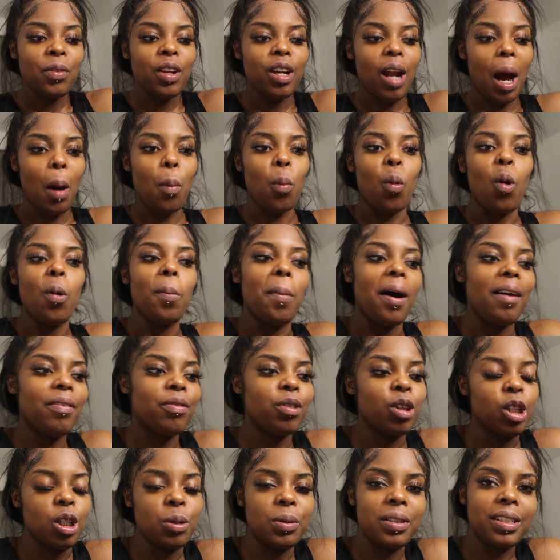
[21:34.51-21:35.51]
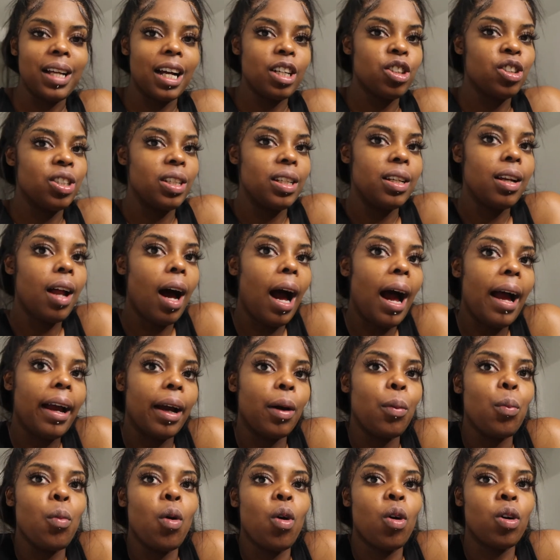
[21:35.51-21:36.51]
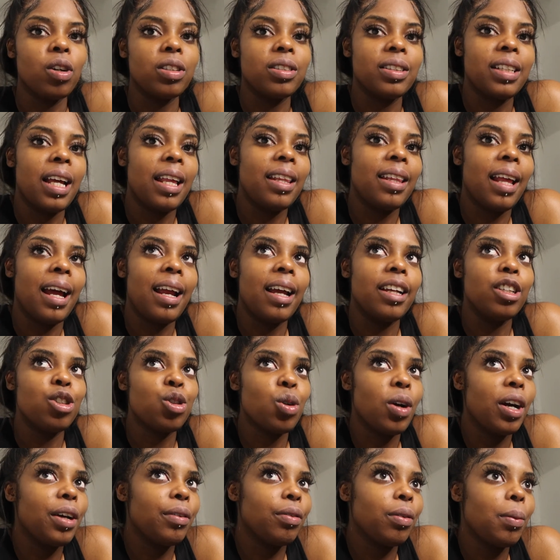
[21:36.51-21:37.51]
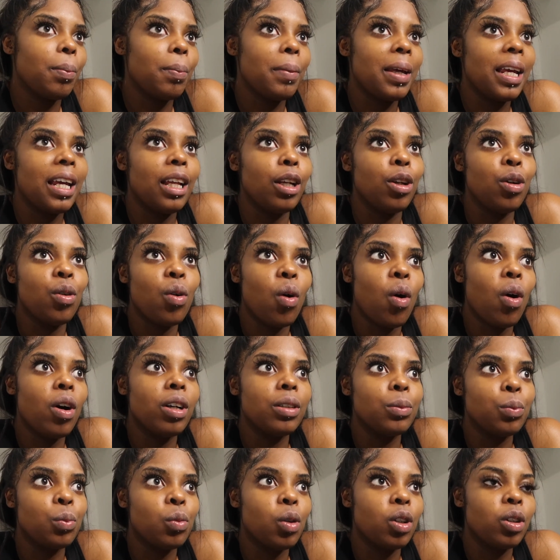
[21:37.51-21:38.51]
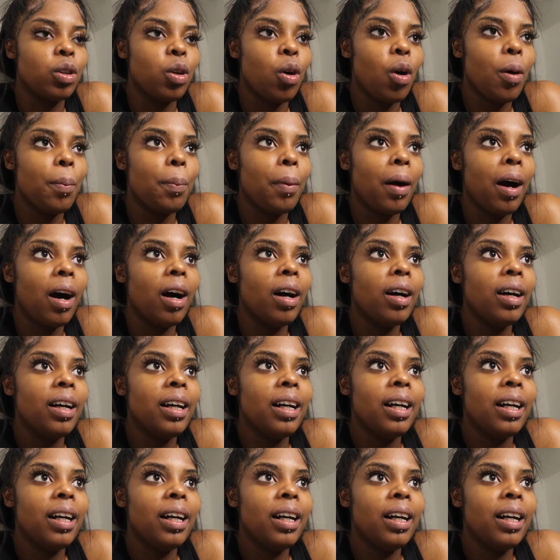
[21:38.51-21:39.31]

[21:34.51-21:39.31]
that what my followers actually like and what content they enjoy from me and not and whatnot. But